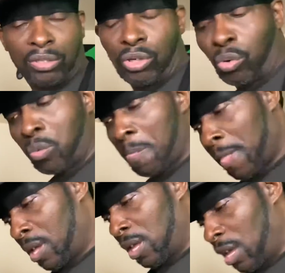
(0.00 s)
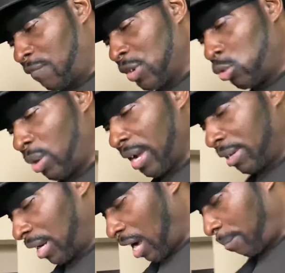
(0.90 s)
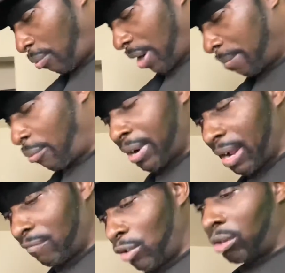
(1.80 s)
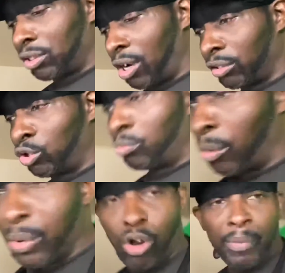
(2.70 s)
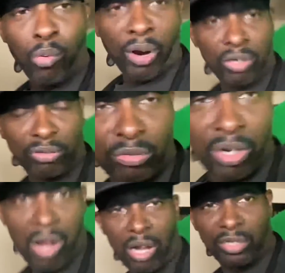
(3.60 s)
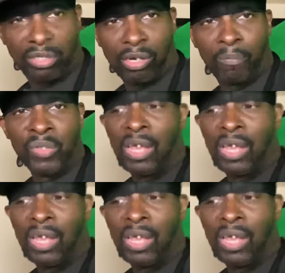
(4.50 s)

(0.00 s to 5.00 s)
So if he do that, then I'll probably bring that vlog to y'all too. But we're going to be working on some cars and stuff.